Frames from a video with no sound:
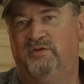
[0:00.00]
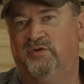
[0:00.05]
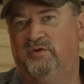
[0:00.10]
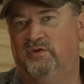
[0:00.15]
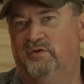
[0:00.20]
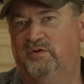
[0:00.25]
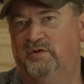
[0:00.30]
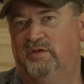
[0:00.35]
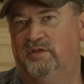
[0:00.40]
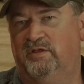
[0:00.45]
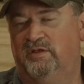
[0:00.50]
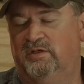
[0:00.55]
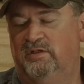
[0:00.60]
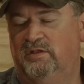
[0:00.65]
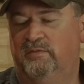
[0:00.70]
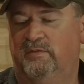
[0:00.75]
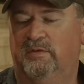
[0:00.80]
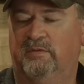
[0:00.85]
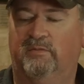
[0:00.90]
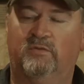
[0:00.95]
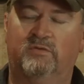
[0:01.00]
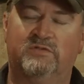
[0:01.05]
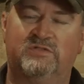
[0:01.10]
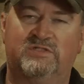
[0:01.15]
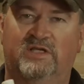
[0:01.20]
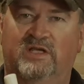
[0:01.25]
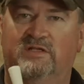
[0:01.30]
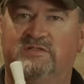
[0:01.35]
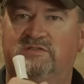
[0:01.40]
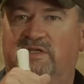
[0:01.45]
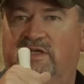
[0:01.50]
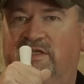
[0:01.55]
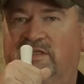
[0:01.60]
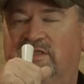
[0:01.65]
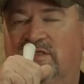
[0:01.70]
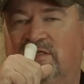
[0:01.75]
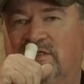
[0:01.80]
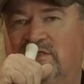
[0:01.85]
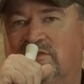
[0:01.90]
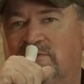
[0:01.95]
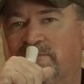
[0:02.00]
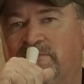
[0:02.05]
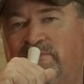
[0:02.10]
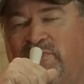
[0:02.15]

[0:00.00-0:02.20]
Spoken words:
you're going to hear a little bit more sounds like this.